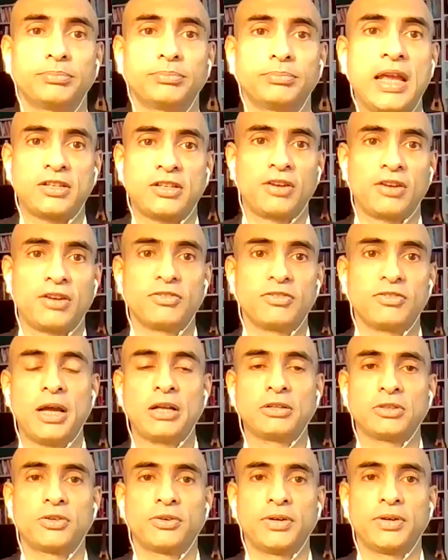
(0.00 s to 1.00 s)
800
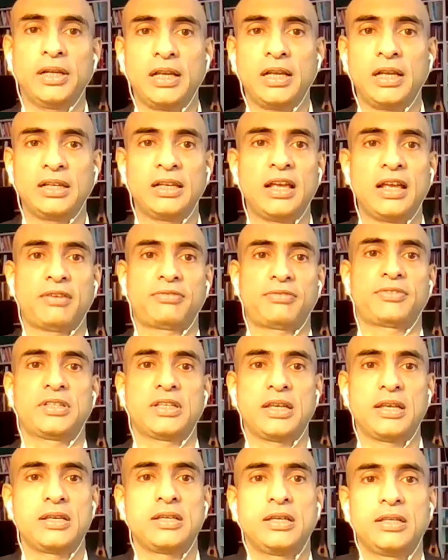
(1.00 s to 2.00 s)
pound gorilla
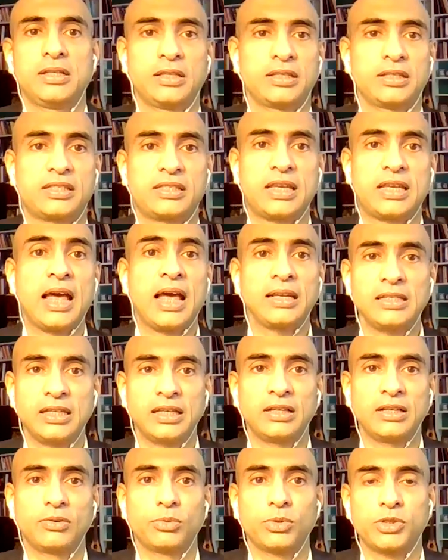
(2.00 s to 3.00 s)
left
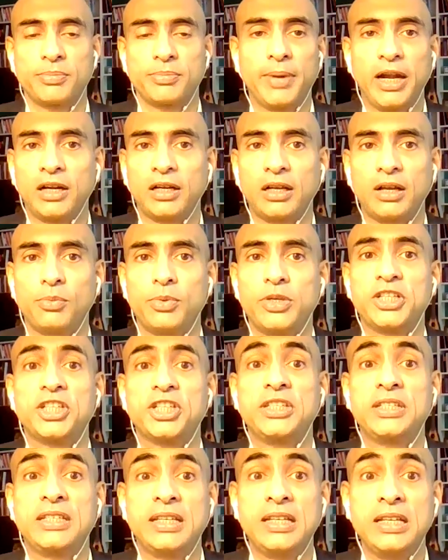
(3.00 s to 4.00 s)
standing was America,
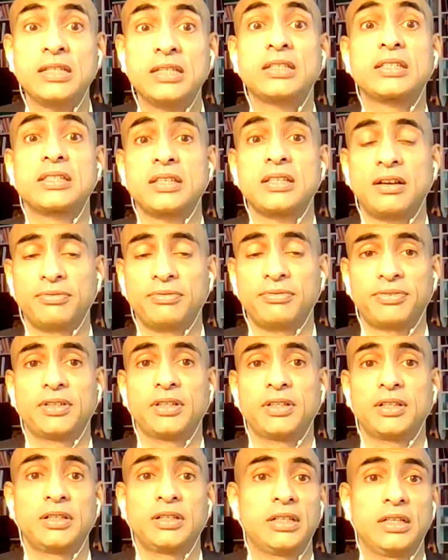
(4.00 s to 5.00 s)
which didn't
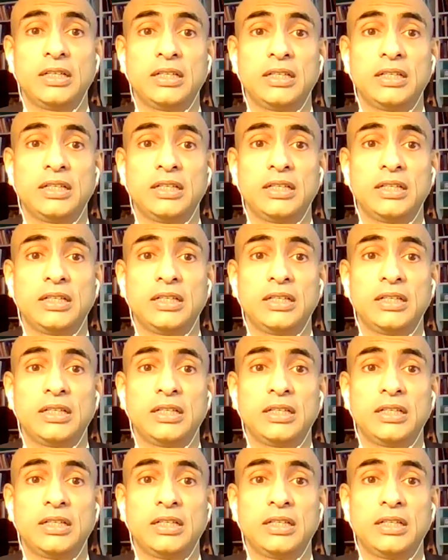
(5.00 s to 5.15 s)
suffer